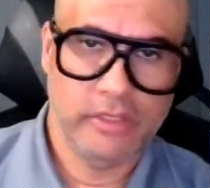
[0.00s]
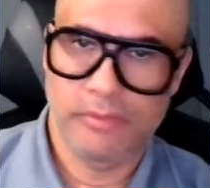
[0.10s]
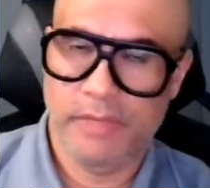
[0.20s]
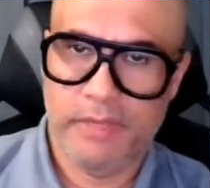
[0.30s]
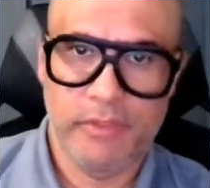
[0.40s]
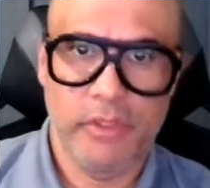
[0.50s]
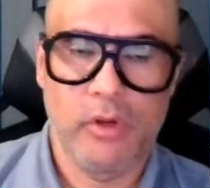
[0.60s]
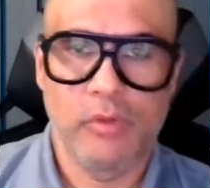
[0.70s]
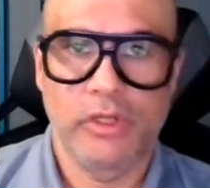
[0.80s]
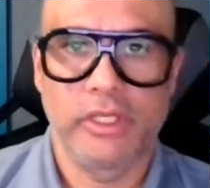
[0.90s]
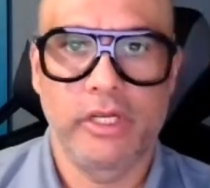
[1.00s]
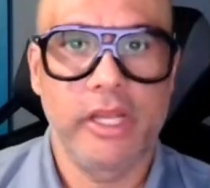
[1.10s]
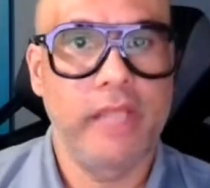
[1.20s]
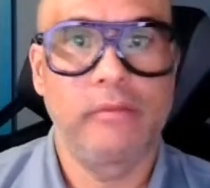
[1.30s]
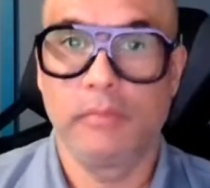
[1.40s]
things may be over
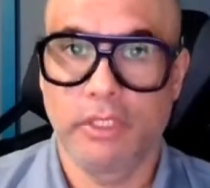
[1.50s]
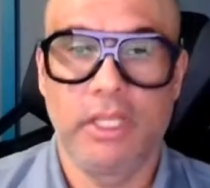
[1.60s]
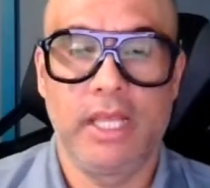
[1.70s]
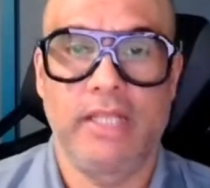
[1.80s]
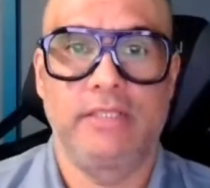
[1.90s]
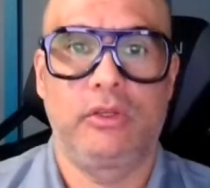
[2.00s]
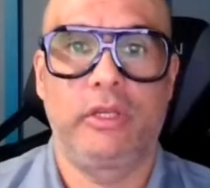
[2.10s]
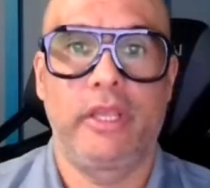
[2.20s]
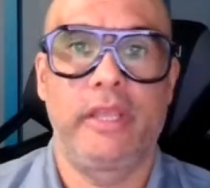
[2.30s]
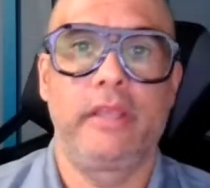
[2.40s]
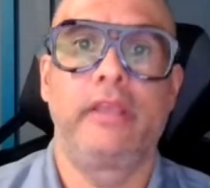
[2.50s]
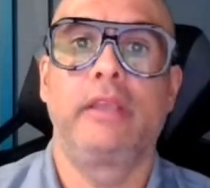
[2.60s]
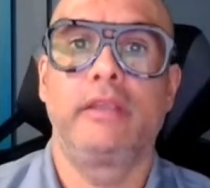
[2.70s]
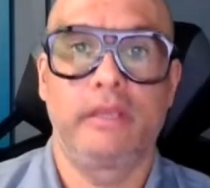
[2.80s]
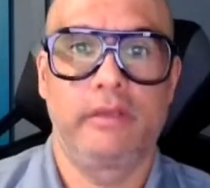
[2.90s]
their head, but that is okay
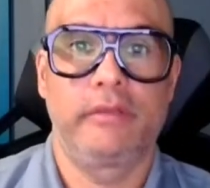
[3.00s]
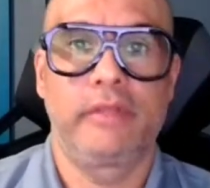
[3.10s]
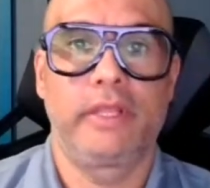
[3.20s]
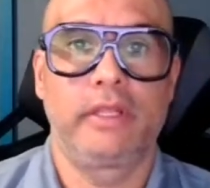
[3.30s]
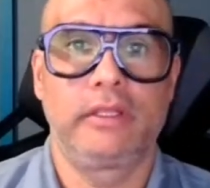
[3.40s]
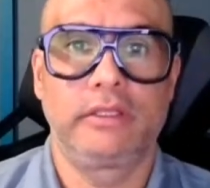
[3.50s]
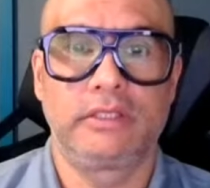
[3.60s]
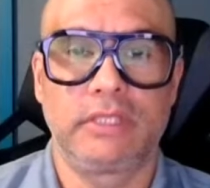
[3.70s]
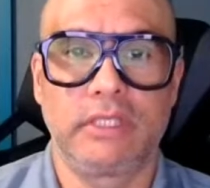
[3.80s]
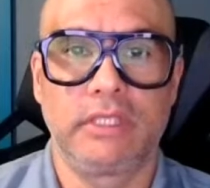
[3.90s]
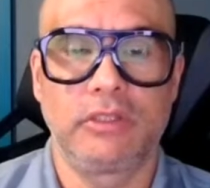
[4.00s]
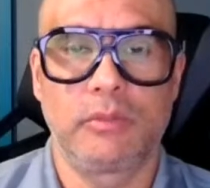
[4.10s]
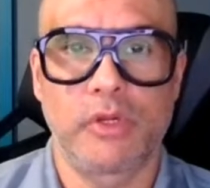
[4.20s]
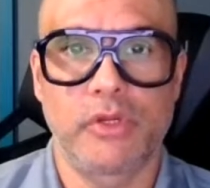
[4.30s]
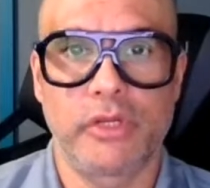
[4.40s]
if they see this
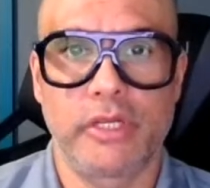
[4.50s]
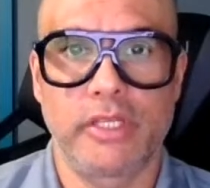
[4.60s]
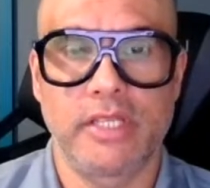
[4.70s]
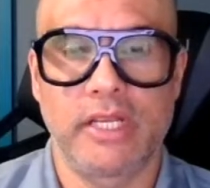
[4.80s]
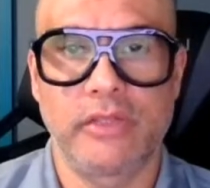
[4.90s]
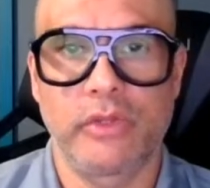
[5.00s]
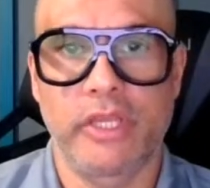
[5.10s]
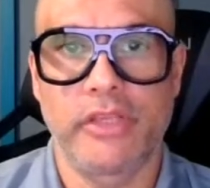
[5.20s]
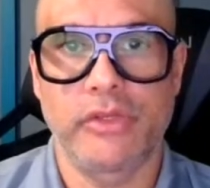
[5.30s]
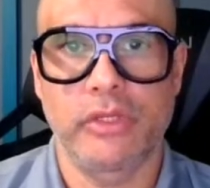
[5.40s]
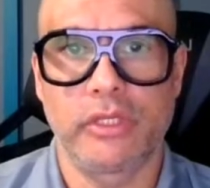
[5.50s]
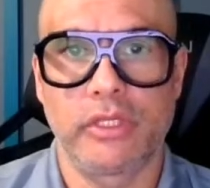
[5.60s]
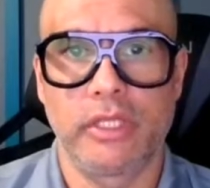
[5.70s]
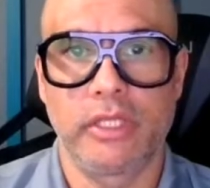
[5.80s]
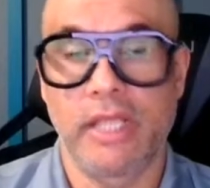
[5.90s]
opportunity as an education,
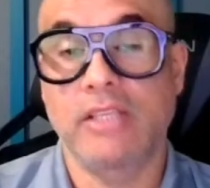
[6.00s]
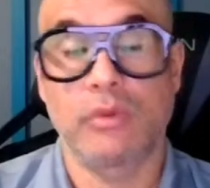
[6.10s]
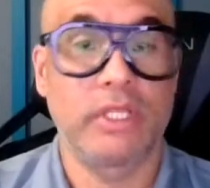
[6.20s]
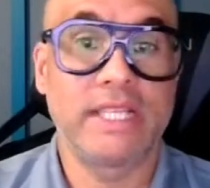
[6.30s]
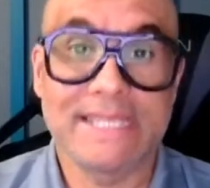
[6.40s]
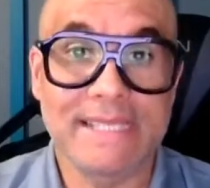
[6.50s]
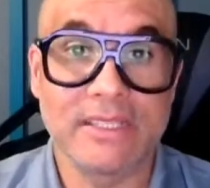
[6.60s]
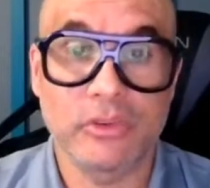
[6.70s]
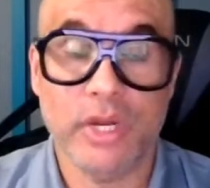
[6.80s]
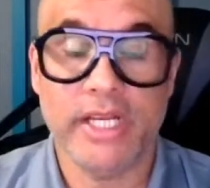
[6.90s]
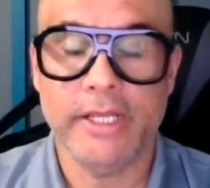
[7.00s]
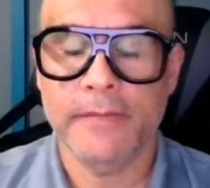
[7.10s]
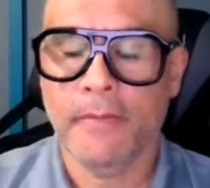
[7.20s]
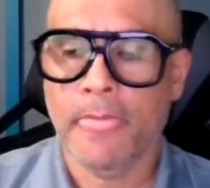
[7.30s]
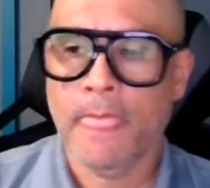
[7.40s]
and that's what this is really.